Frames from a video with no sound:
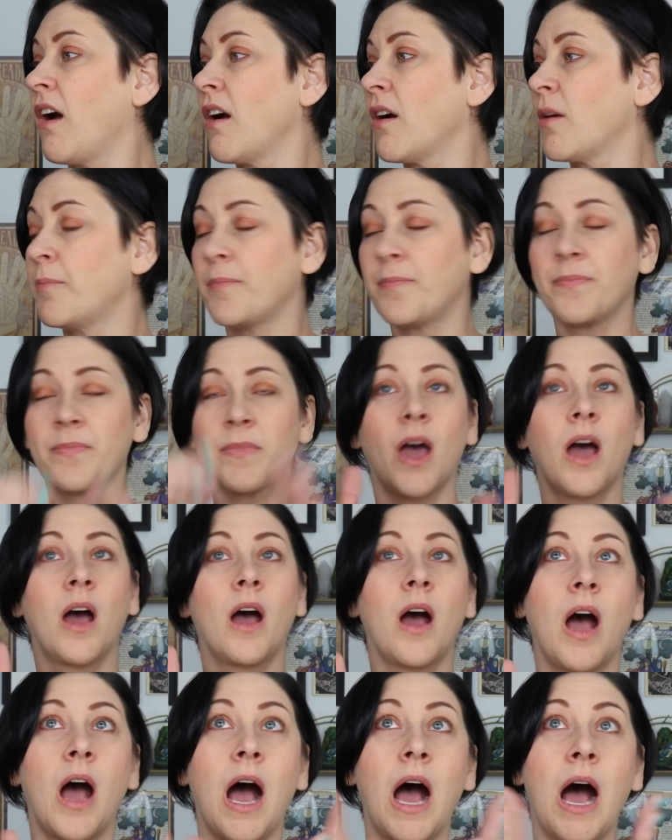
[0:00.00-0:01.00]
um,
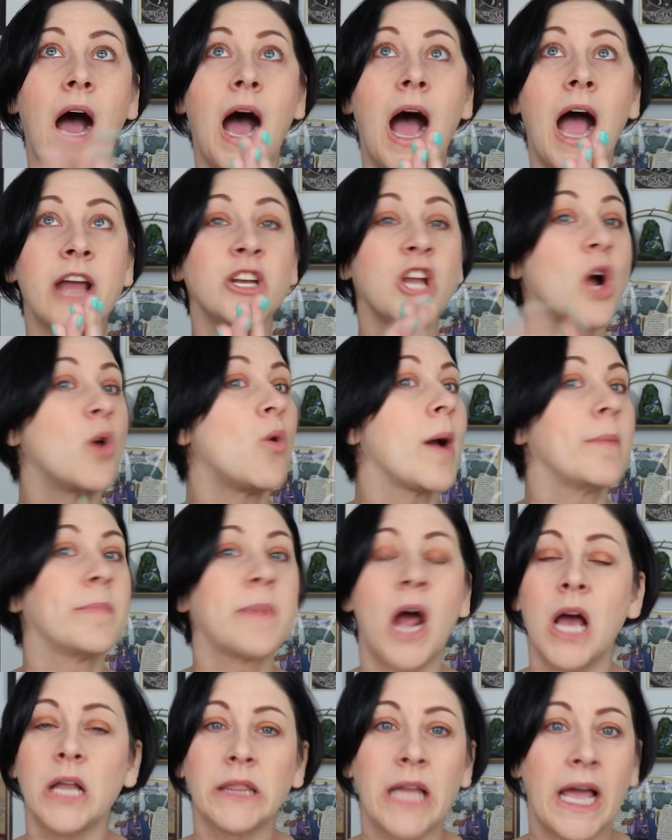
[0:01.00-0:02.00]
I know I'm
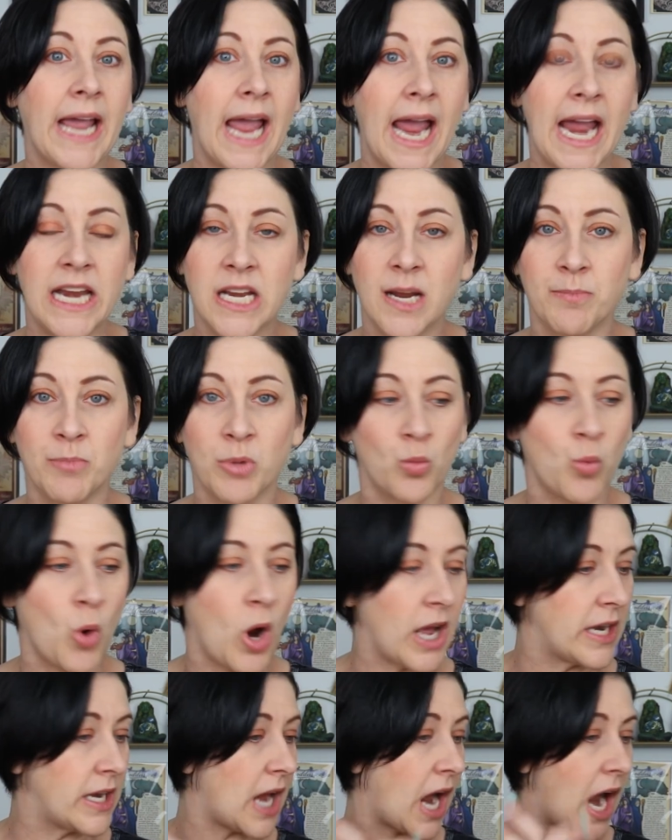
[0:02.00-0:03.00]
not like a number
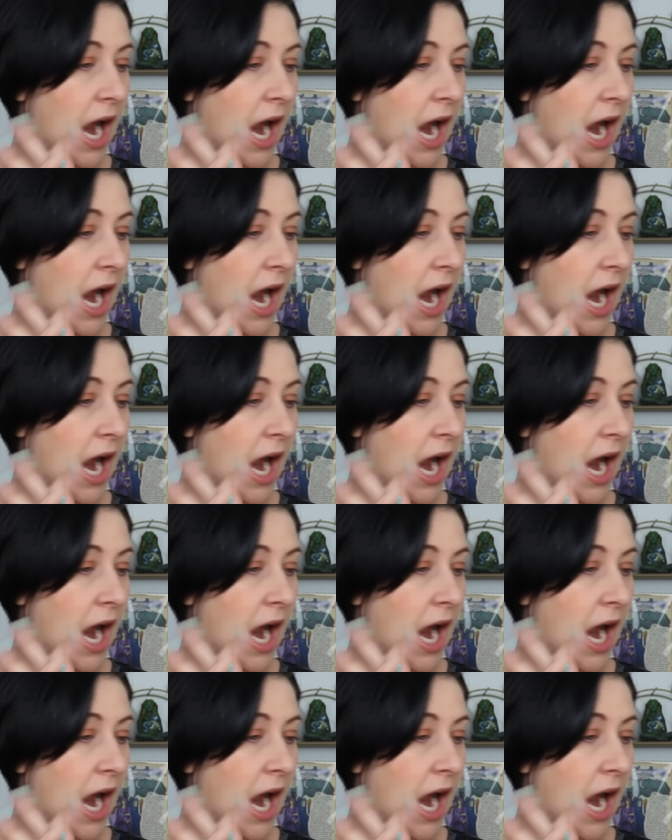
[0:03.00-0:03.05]
one.